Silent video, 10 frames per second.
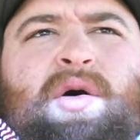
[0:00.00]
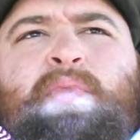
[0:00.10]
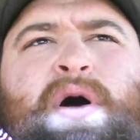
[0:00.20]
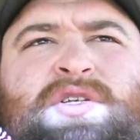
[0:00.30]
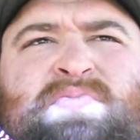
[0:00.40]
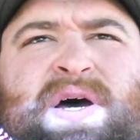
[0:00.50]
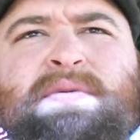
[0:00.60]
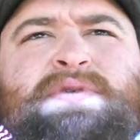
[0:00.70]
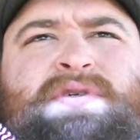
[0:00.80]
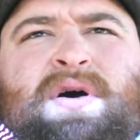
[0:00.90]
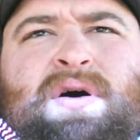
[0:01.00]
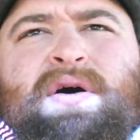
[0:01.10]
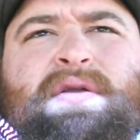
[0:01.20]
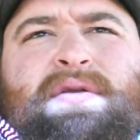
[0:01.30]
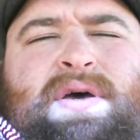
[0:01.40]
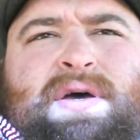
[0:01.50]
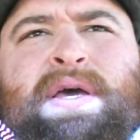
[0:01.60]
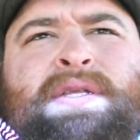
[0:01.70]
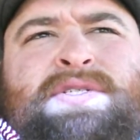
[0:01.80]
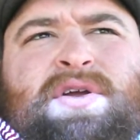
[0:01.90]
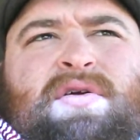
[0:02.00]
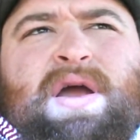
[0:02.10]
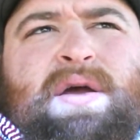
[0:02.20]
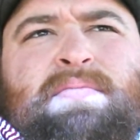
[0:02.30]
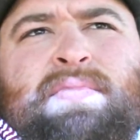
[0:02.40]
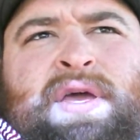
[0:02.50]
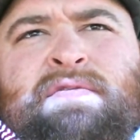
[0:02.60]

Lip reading: Paul's Pipes on Instagram,